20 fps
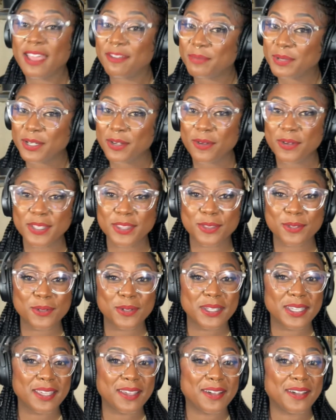been going
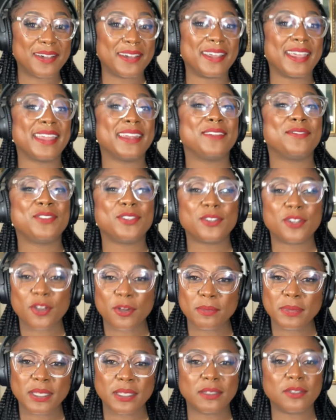through it, y'all, and if you
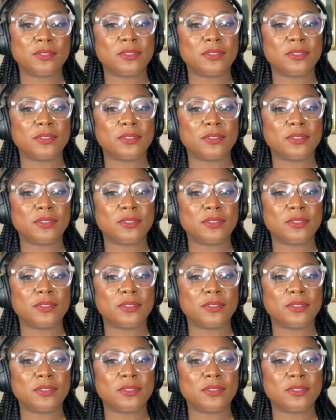know me,